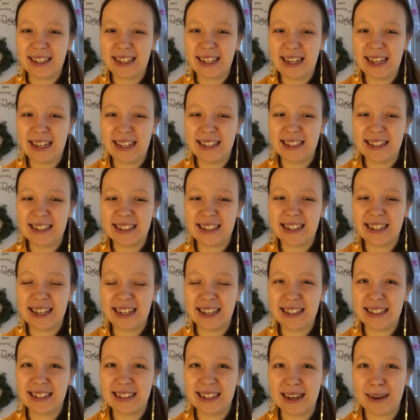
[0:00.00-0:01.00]
it's
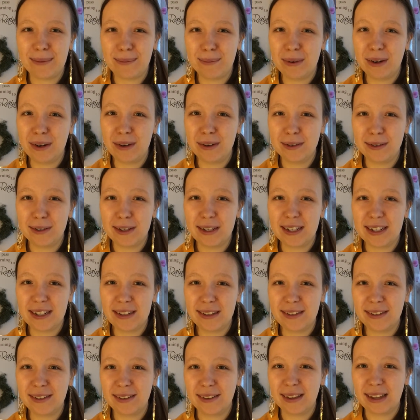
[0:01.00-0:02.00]
just approach
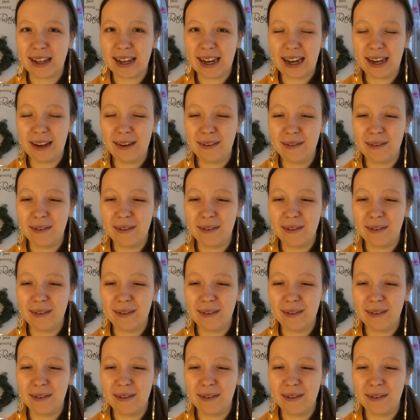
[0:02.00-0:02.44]
to life